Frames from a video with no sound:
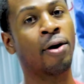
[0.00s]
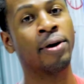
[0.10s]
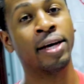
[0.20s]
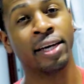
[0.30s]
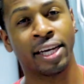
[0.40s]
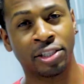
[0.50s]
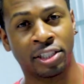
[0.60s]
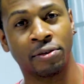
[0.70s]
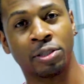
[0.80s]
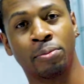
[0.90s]
out. Get
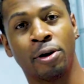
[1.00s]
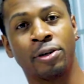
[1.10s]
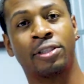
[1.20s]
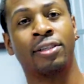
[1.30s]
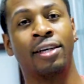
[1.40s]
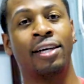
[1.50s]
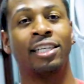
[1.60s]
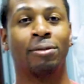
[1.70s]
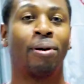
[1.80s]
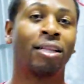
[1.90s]
yourself some merch.
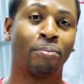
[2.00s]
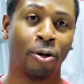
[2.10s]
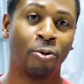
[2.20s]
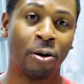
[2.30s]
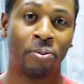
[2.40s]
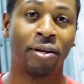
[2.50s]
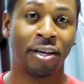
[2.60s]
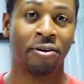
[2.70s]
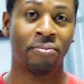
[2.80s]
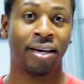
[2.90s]
It's about to blow up in
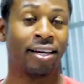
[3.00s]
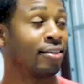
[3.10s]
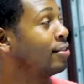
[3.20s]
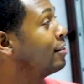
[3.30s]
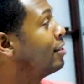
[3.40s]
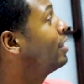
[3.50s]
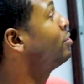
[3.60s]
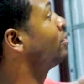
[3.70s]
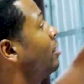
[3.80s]
here, man. Get